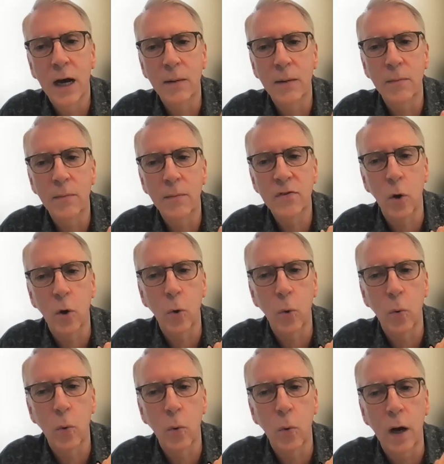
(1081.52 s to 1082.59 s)
Uh, sure.
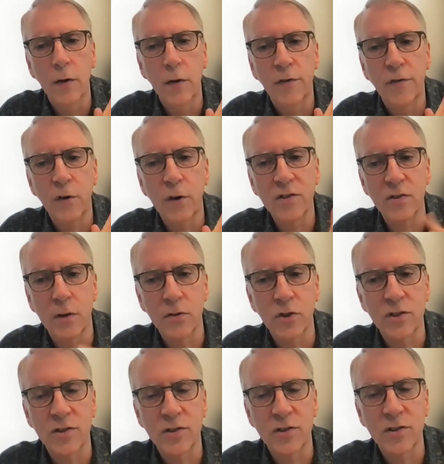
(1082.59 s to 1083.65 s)
So uh, first, I'll
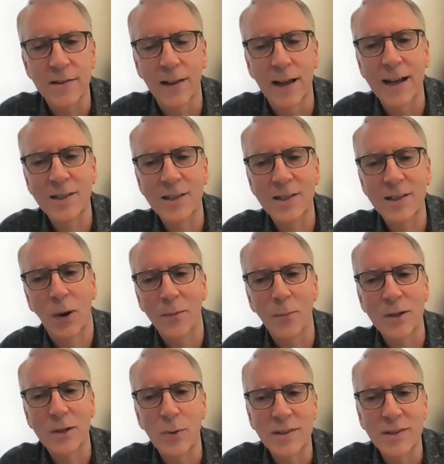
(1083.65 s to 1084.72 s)
just ask the last
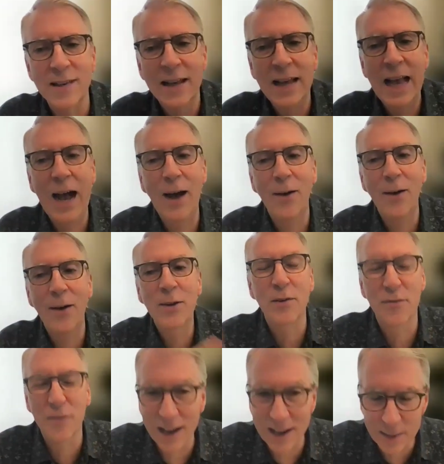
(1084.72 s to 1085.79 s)
one, which was, how do you
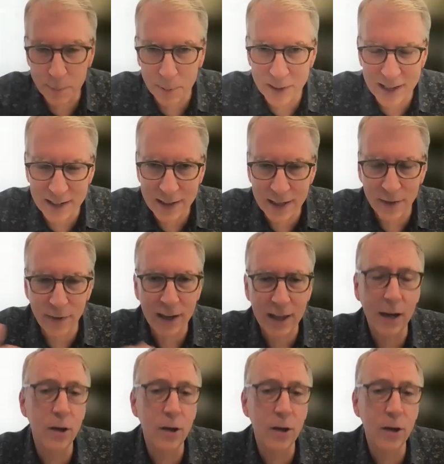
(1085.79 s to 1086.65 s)
define planned giving?